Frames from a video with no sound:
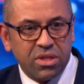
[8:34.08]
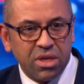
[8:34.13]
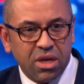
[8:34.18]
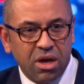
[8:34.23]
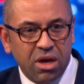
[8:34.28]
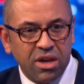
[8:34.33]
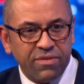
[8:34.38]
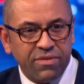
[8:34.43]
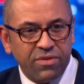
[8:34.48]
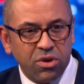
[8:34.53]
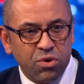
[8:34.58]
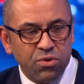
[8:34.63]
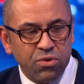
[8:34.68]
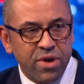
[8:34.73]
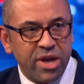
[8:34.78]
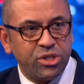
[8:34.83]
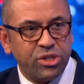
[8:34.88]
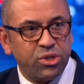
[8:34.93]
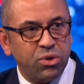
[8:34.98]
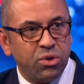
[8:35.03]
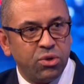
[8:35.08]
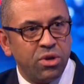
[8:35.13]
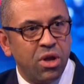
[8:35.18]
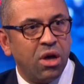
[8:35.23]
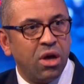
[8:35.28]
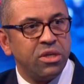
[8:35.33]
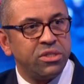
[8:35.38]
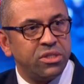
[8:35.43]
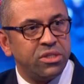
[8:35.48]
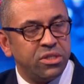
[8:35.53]
the kind of aggression or
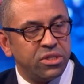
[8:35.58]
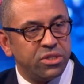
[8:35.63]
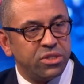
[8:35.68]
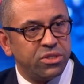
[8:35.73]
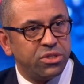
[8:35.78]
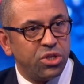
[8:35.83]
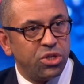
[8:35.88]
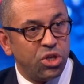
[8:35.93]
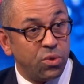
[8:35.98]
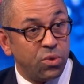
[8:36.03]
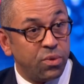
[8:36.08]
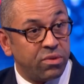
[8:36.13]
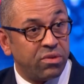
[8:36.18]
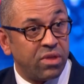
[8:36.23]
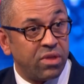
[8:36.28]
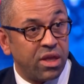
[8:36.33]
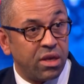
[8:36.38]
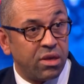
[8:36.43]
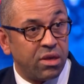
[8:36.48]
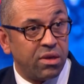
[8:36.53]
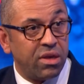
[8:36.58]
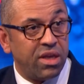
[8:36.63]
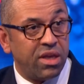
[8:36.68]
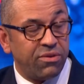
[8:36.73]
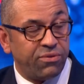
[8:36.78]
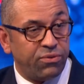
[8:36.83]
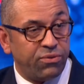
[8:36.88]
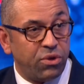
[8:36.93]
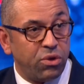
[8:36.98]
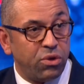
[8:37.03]
nastiness that you would think
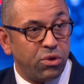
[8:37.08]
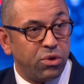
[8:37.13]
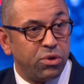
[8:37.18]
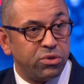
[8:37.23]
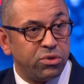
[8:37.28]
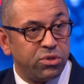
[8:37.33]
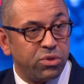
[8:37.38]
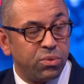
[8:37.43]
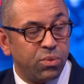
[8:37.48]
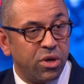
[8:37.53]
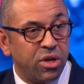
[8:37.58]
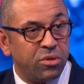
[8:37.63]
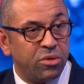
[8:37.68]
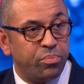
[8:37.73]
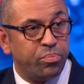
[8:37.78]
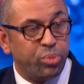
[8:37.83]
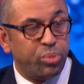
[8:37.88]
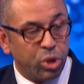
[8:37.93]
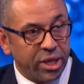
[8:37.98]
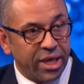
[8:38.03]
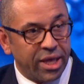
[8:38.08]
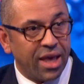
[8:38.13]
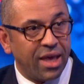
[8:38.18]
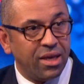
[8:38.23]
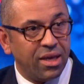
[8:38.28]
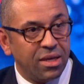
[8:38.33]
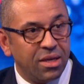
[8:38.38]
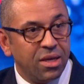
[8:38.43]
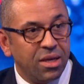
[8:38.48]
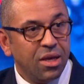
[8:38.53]
if you used the word
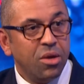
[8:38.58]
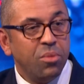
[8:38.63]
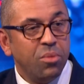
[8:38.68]
bullying.